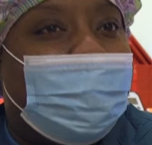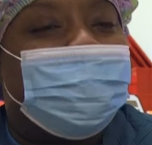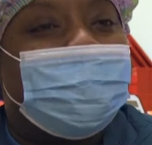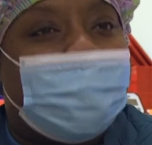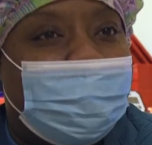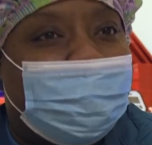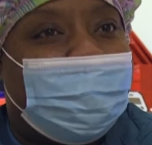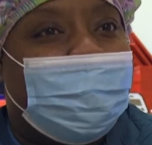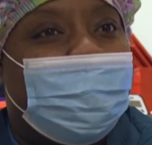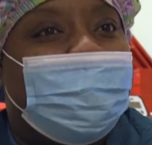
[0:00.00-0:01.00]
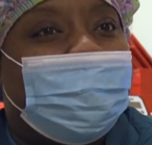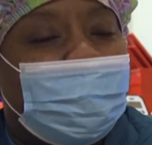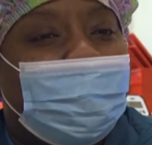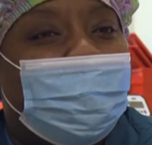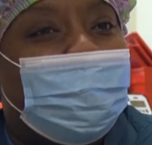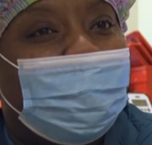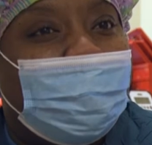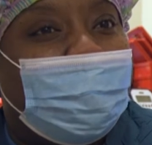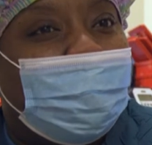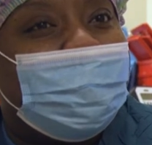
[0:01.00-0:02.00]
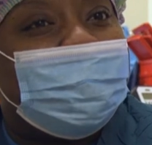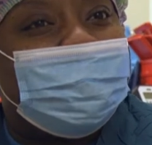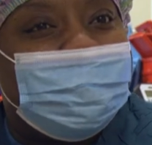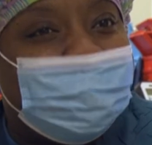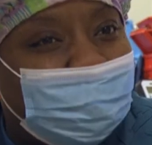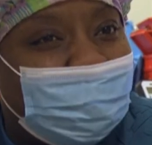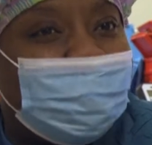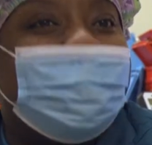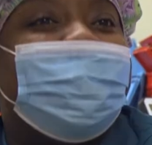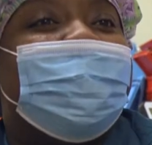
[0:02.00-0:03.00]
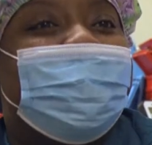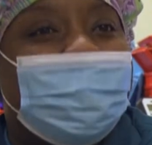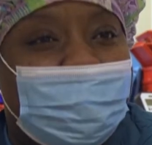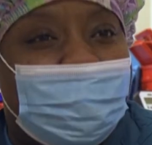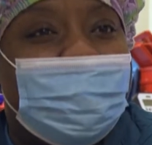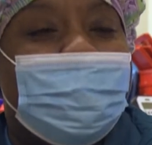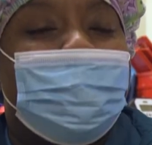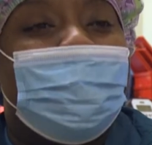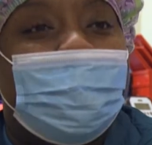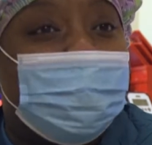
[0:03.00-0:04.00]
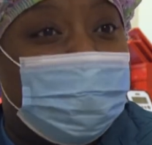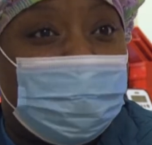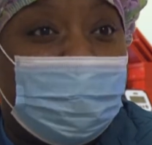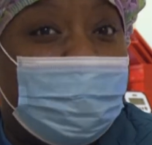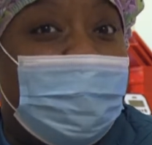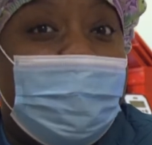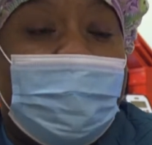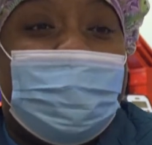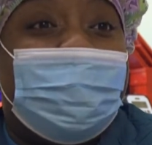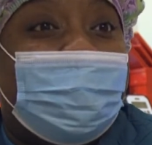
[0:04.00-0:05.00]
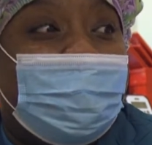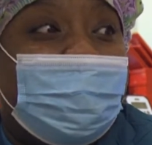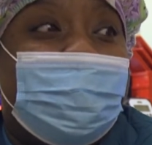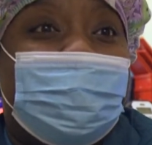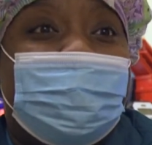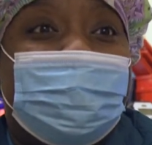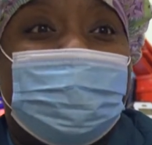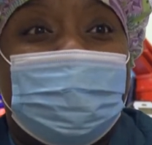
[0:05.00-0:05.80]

I'm saving the life by disinfecting and cleaning and making sure that there's